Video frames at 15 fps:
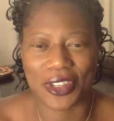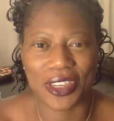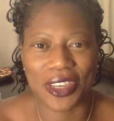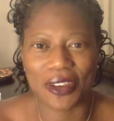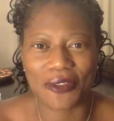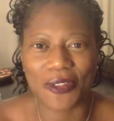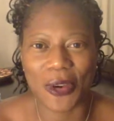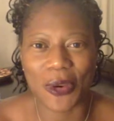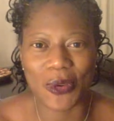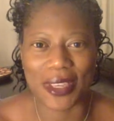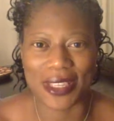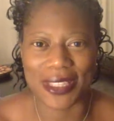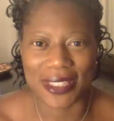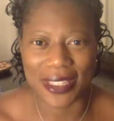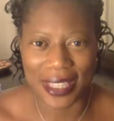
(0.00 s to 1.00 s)
You can't
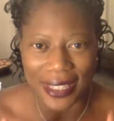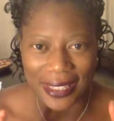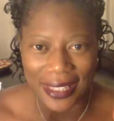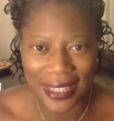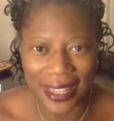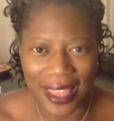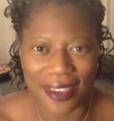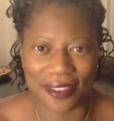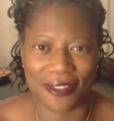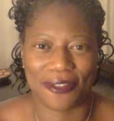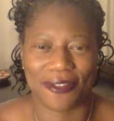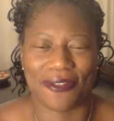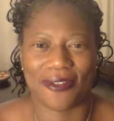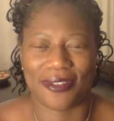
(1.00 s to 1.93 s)
focus in life,